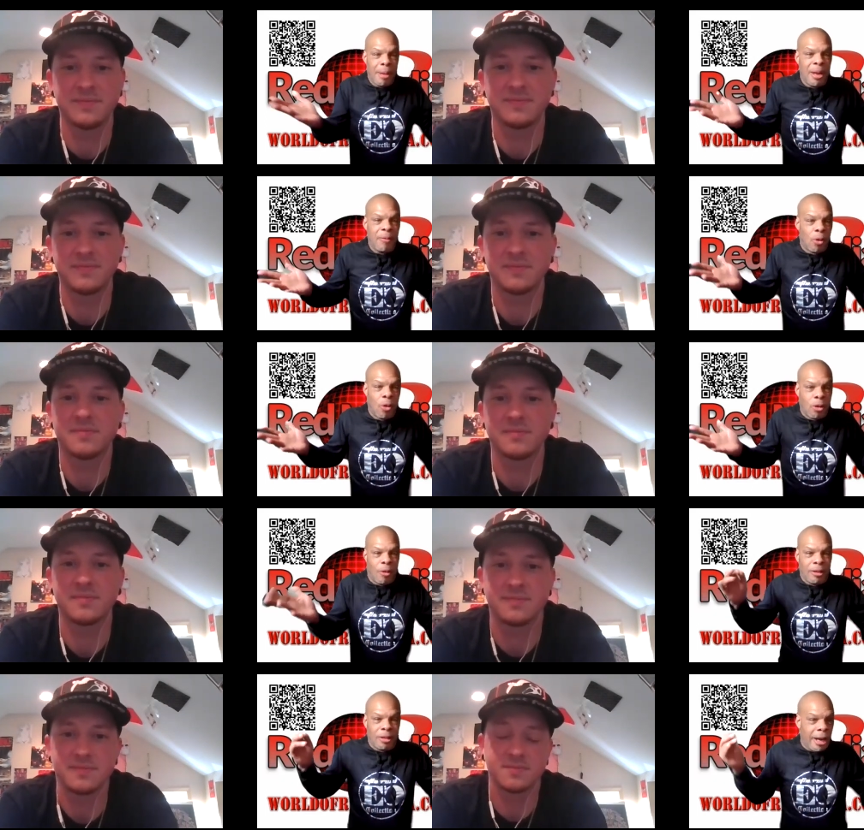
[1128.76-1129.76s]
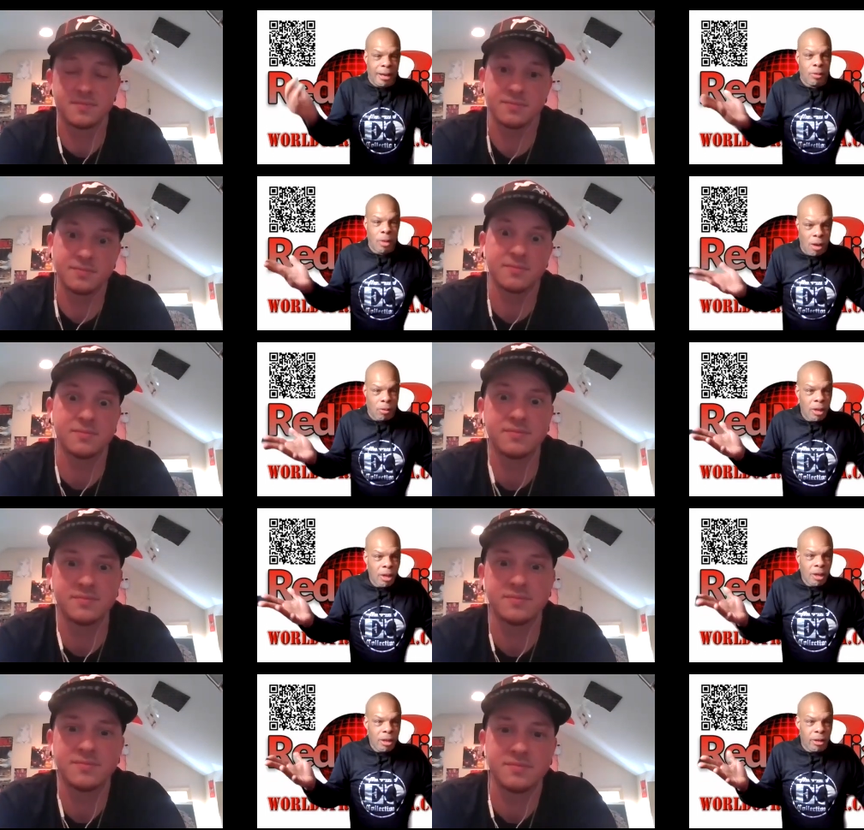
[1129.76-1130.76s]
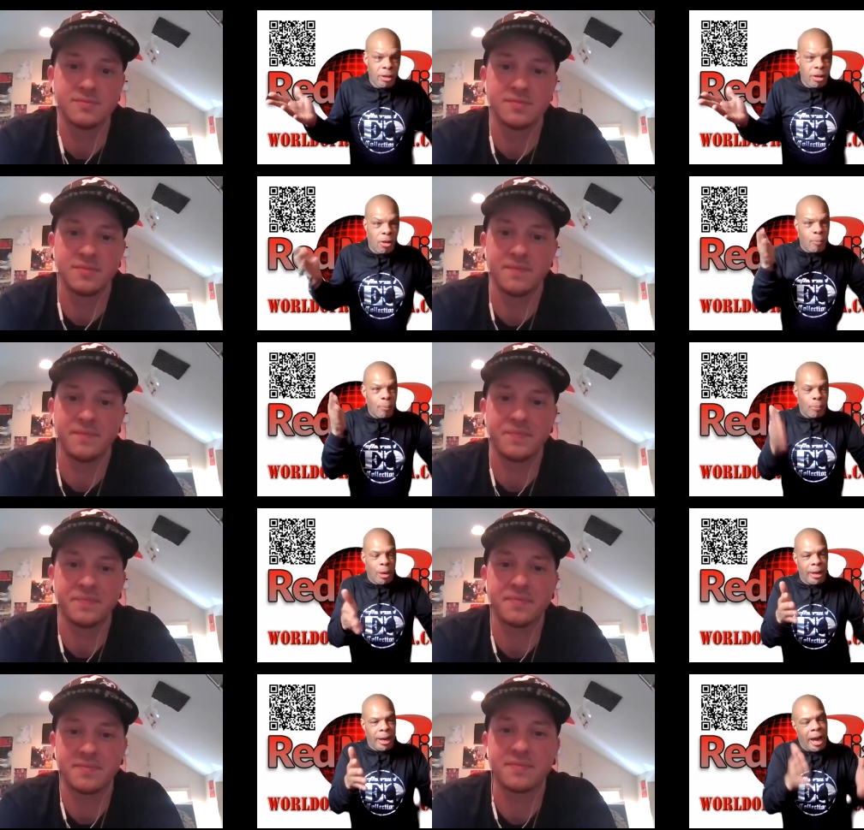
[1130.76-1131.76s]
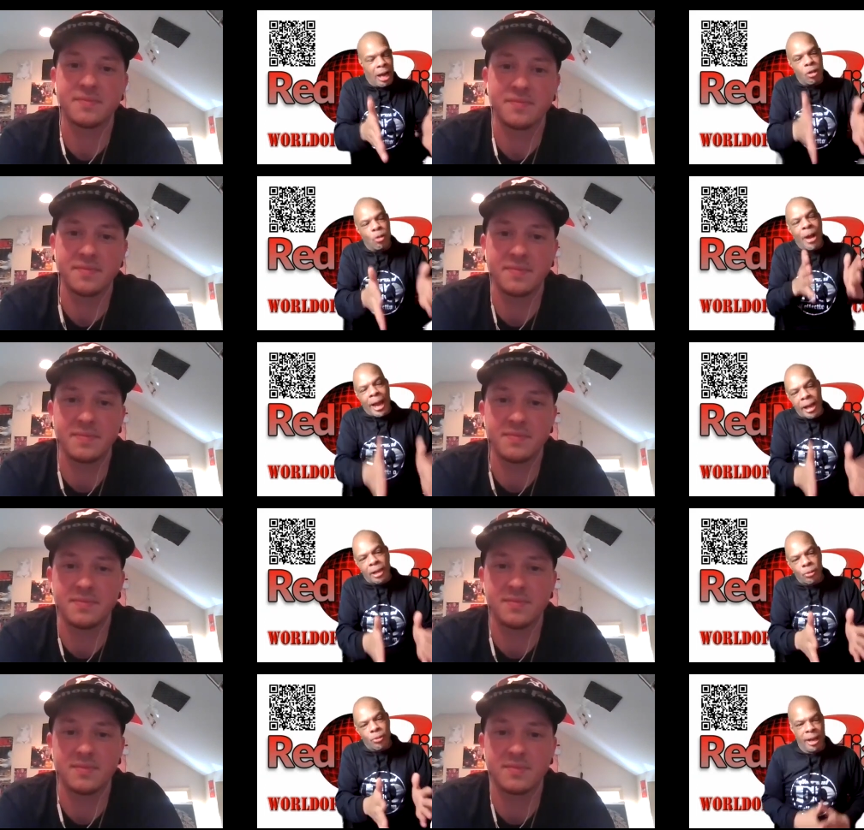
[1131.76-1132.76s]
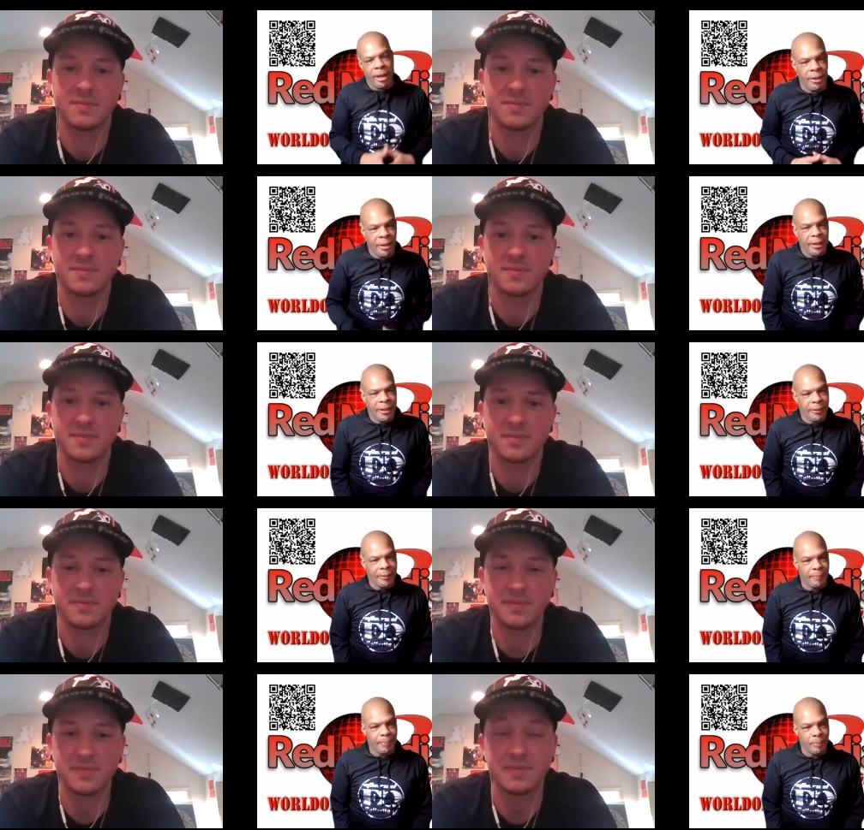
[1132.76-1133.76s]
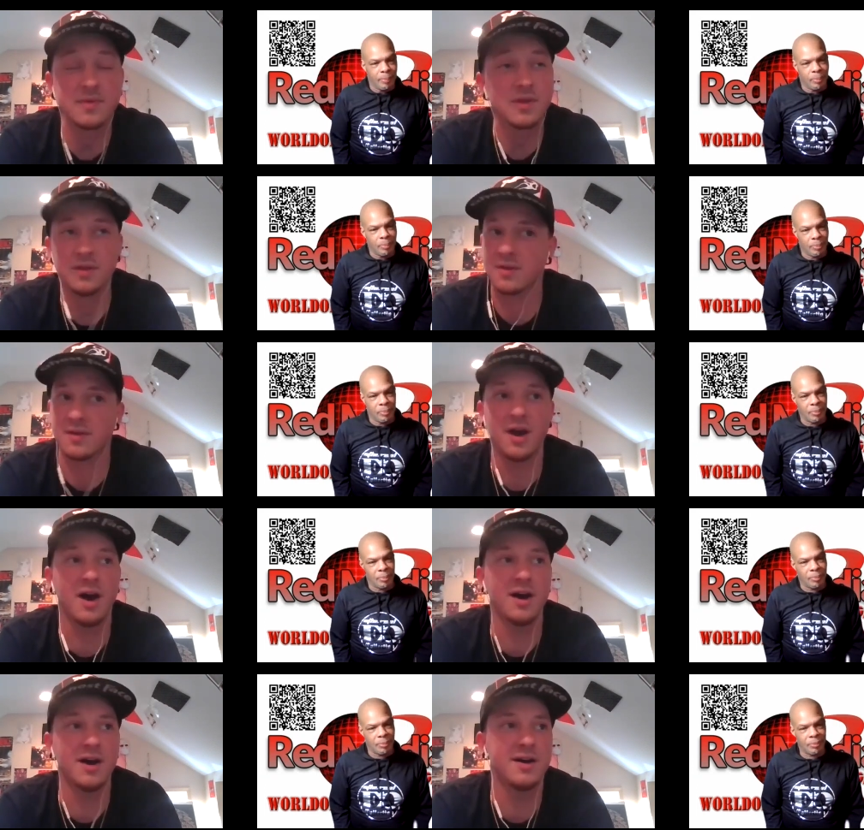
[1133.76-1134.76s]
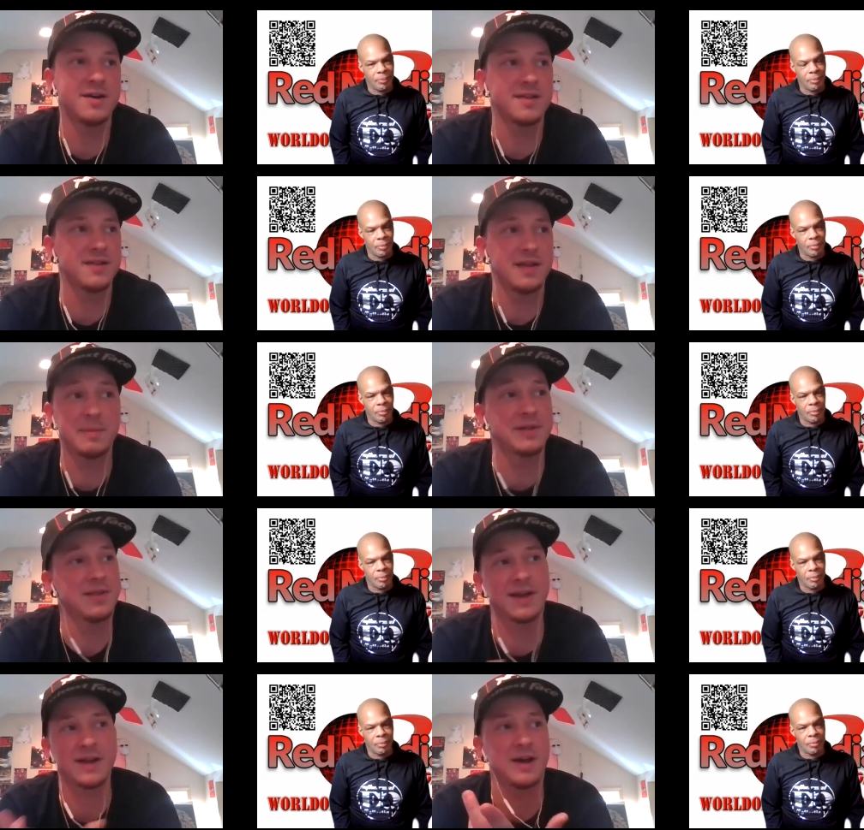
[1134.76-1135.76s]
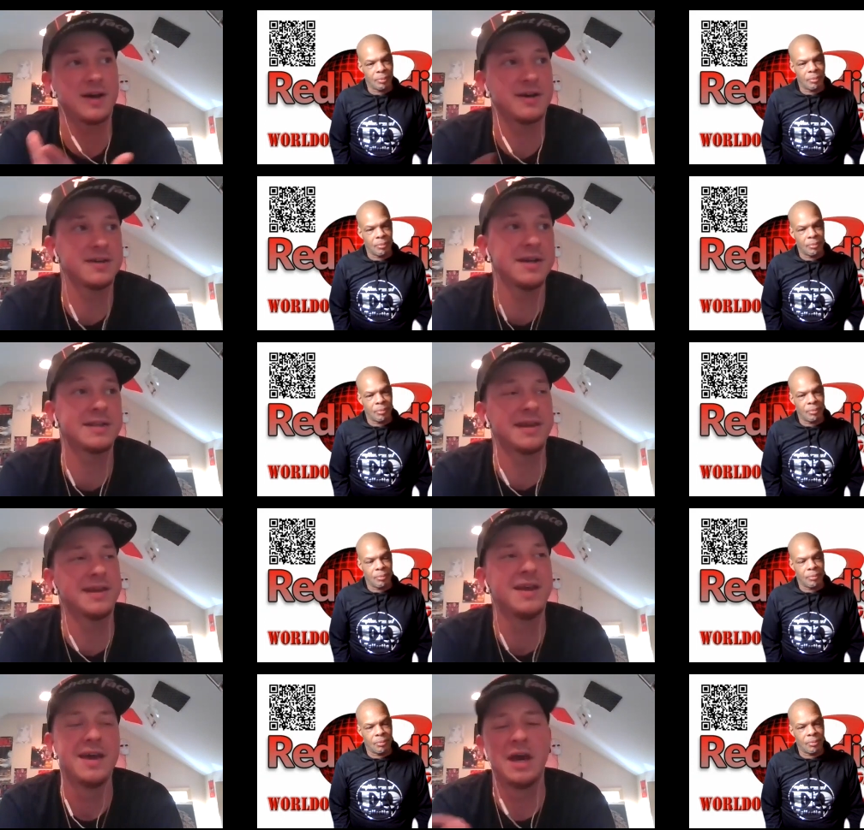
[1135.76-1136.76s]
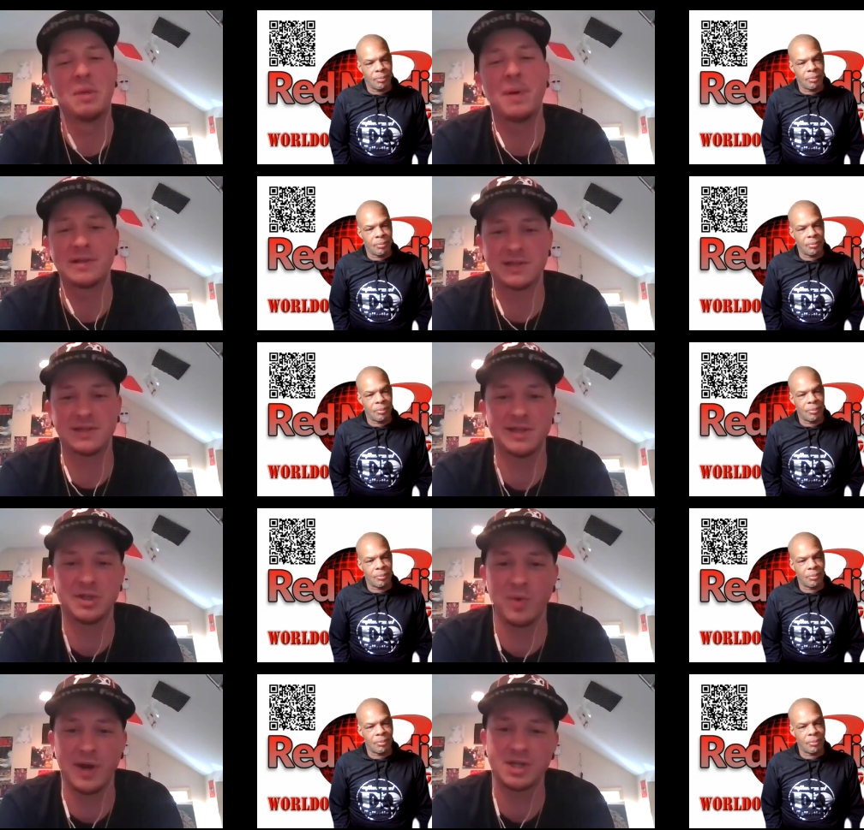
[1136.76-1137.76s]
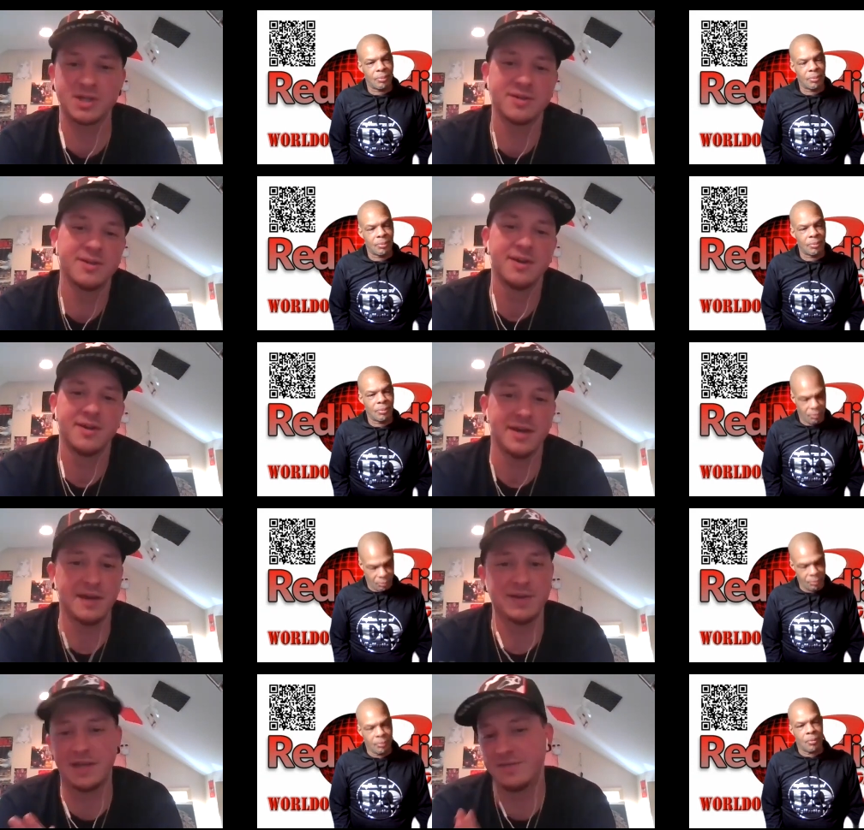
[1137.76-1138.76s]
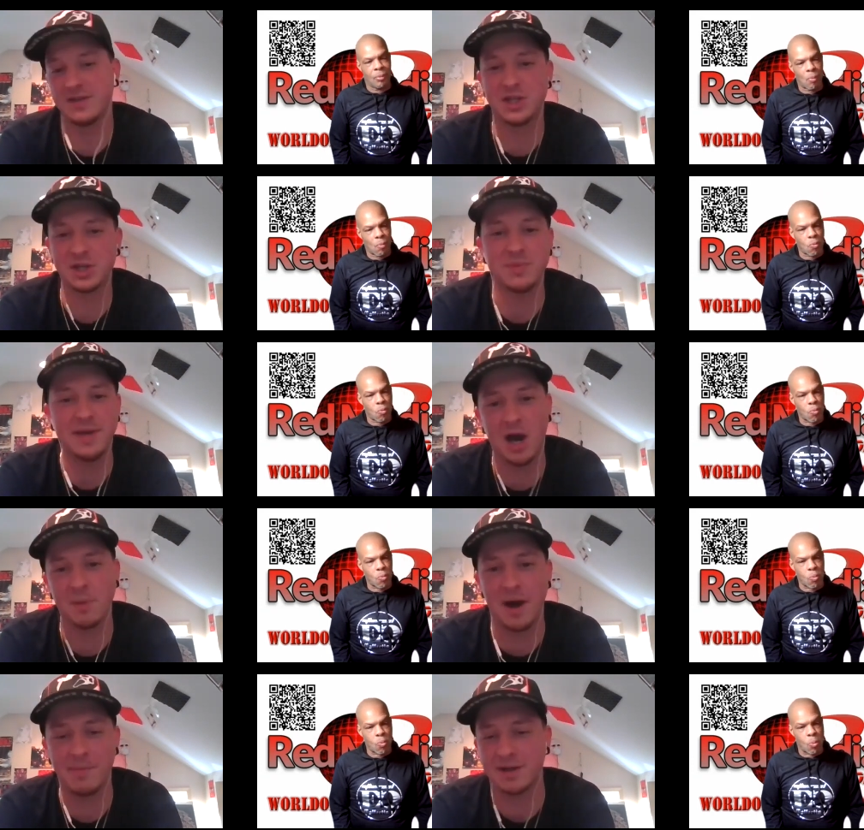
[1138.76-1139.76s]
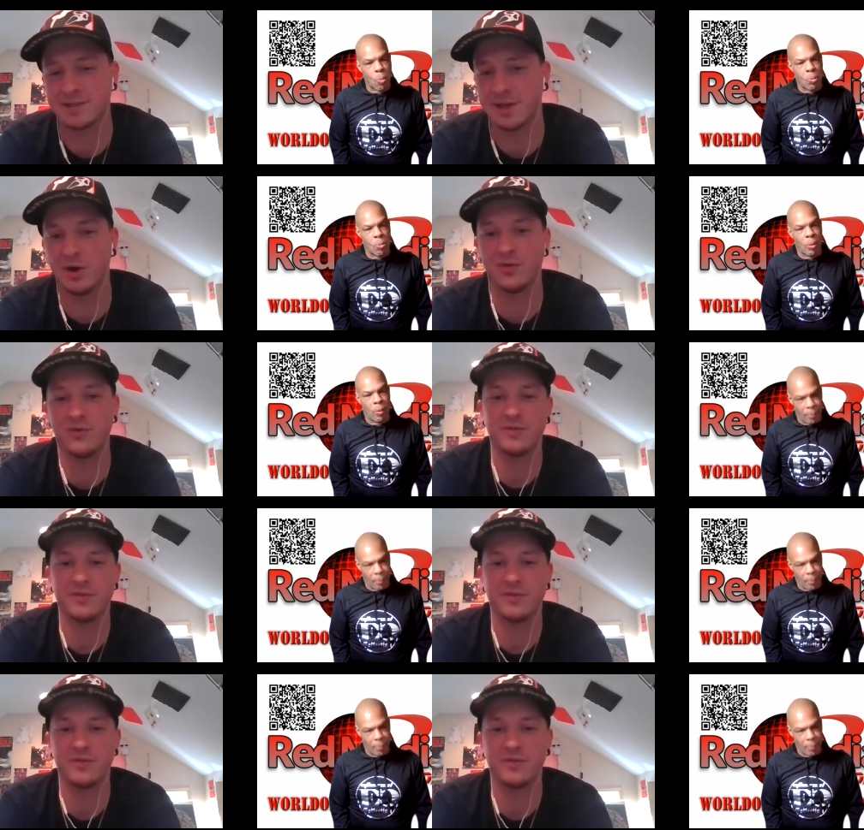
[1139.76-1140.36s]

Speaker 1: maybe even autograph I don't know, you know. But how do you handle that?
Speaker 2: Uh, I mean, like, uh, it, it it depends on the situation. If, it, if it's just me out by myself,